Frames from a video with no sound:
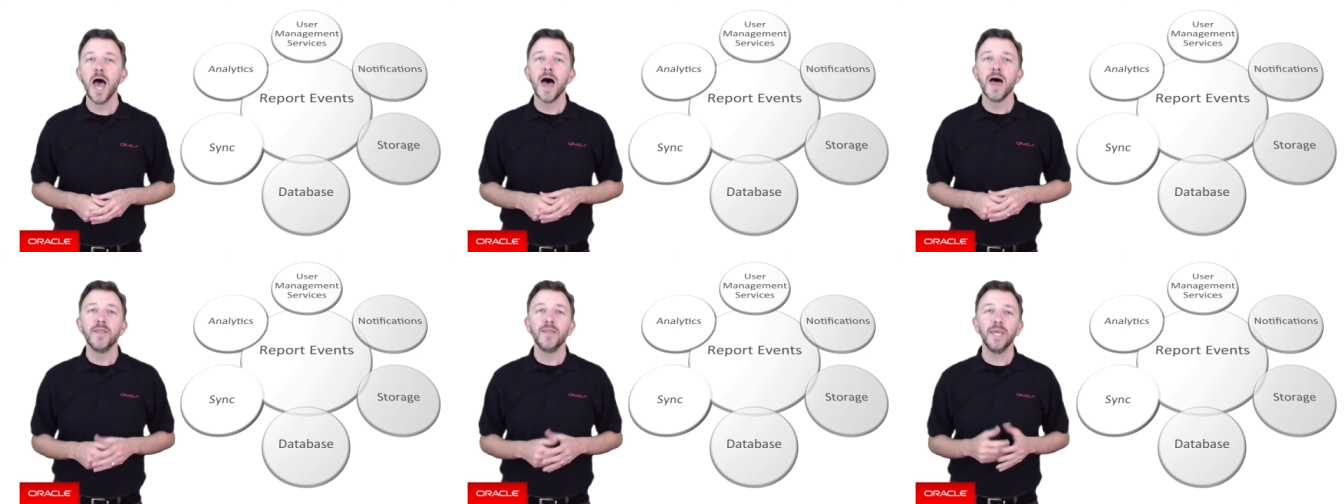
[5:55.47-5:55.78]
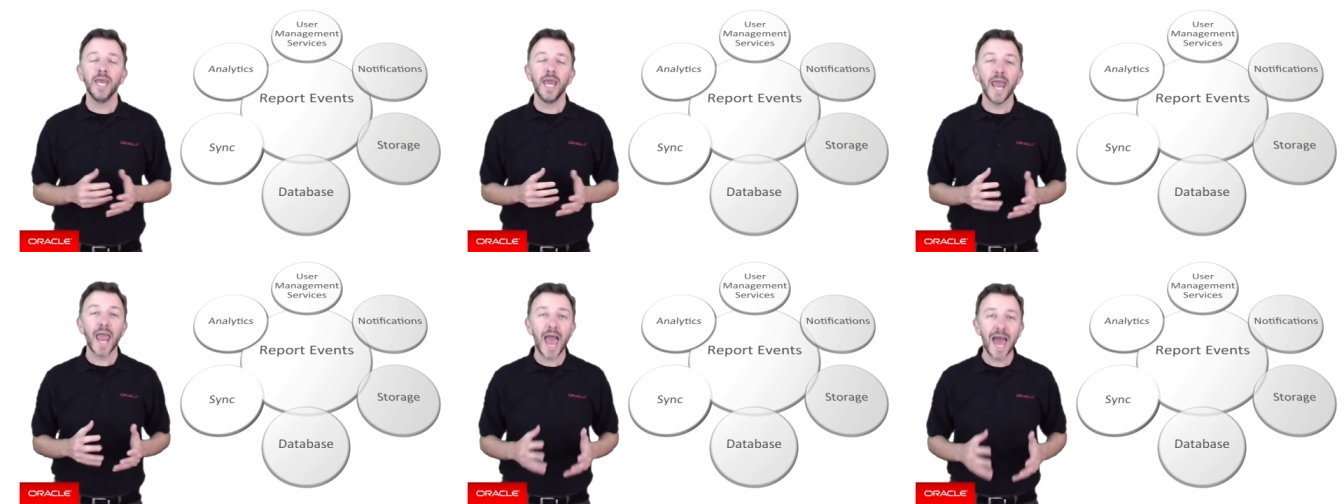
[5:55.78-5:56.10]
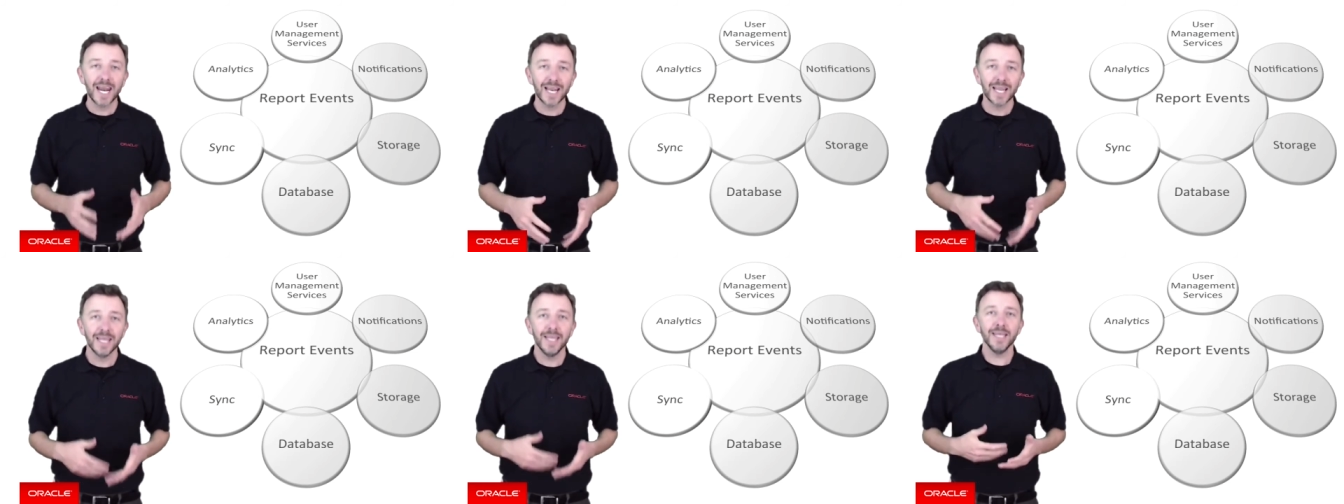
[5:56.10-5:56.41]
The
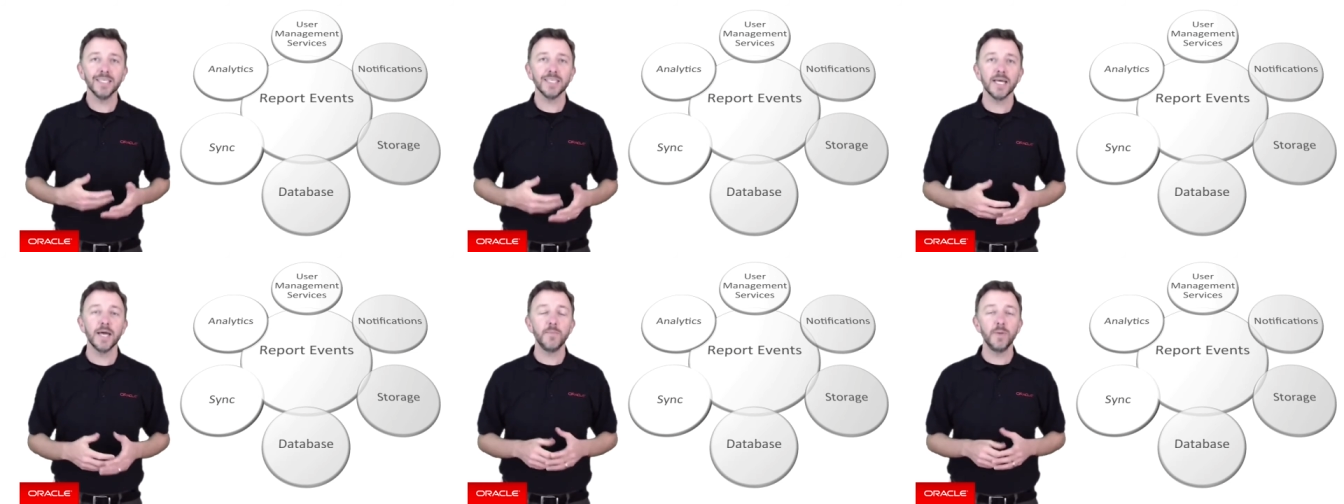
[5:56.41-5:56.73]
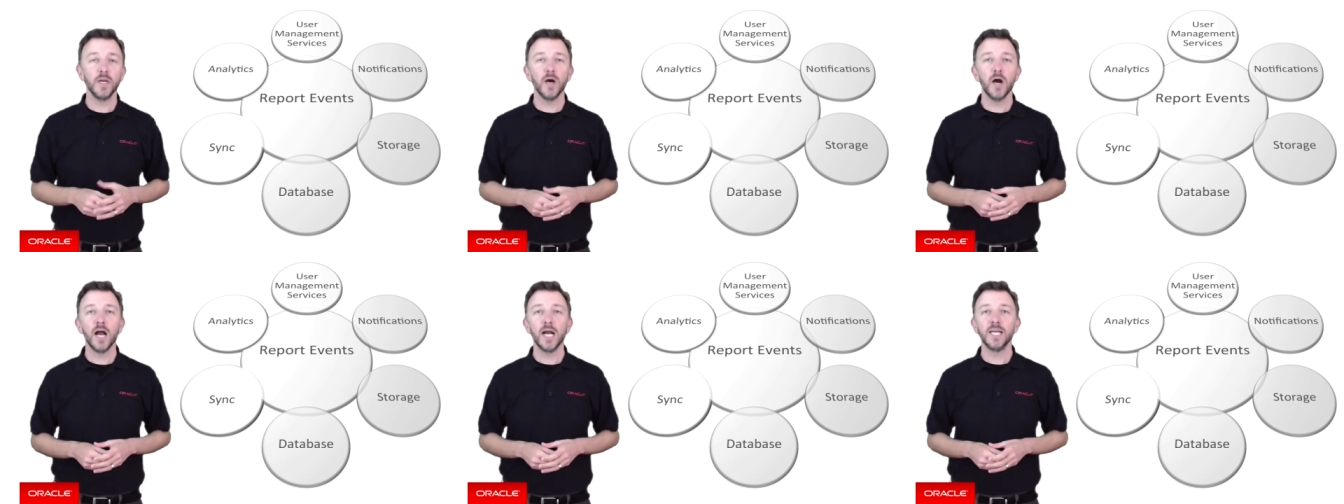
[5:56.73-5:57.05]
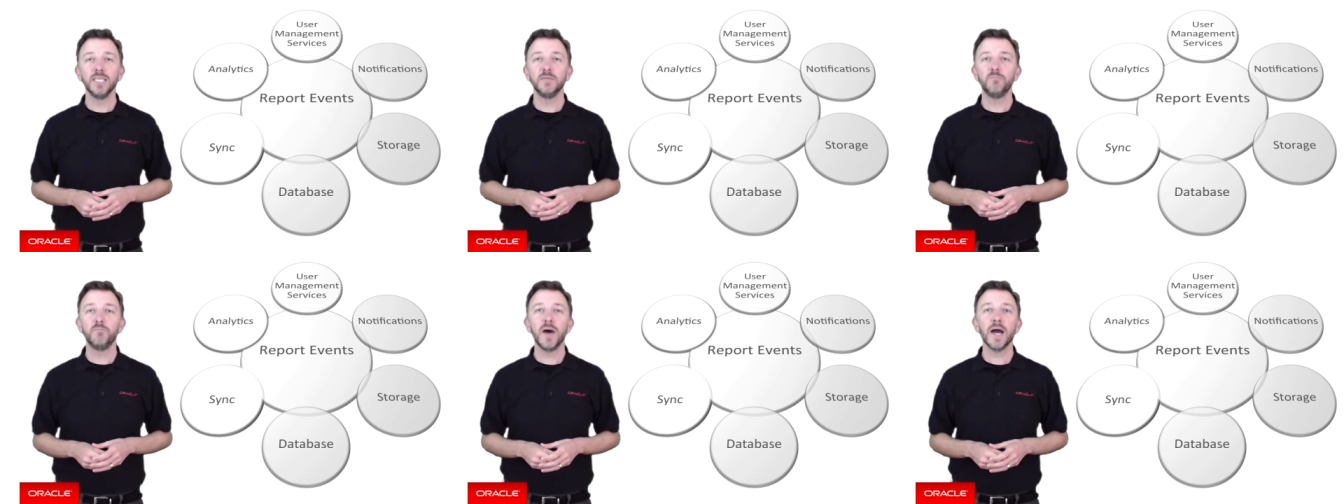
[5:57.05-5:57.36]
Analytics API
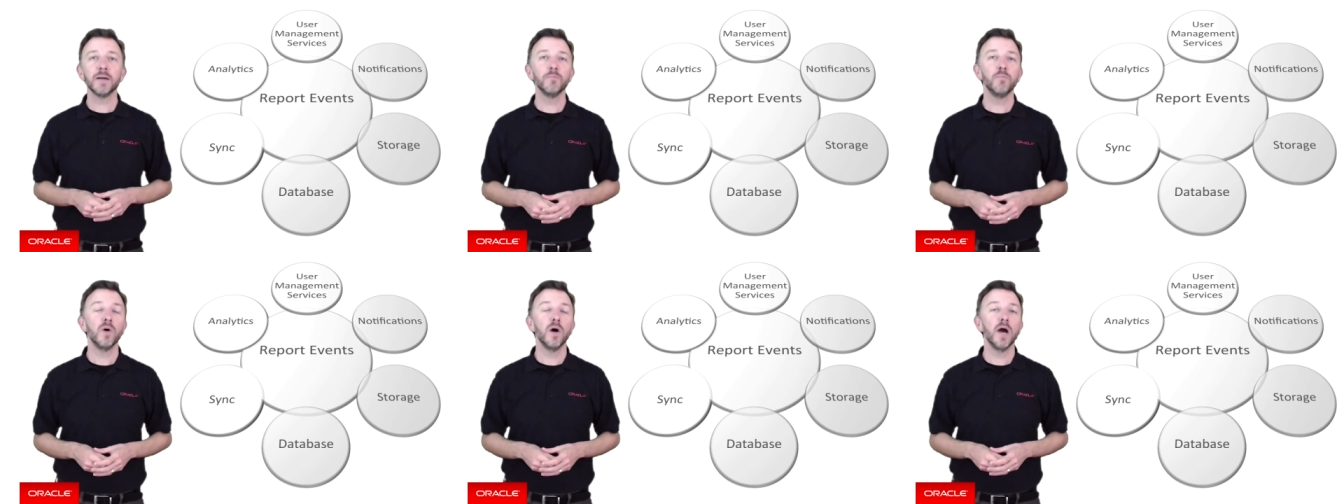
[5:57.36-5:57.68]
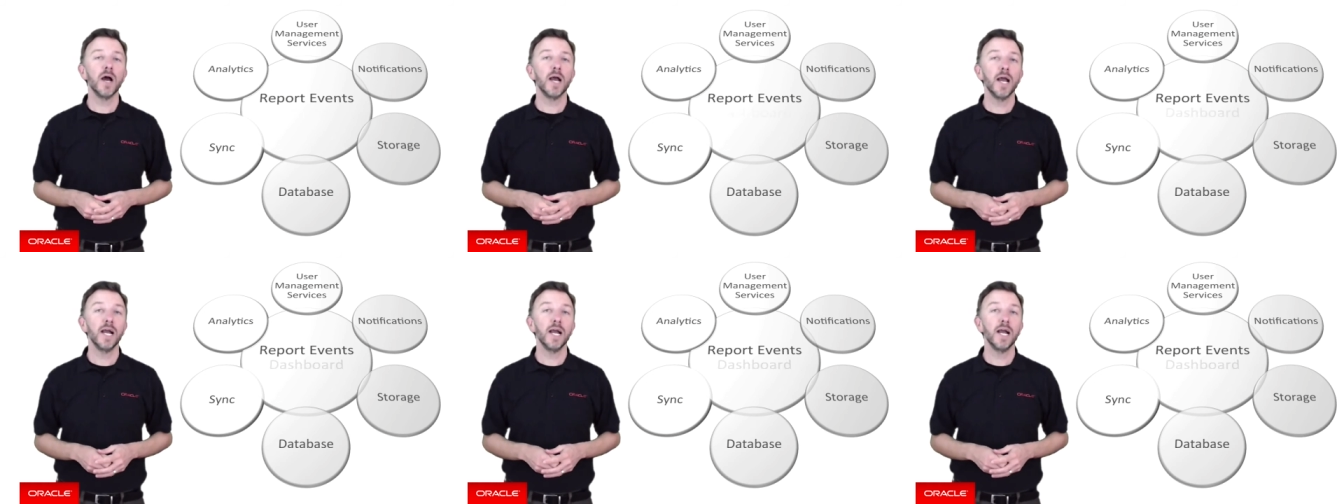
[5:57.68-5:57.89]
is backed by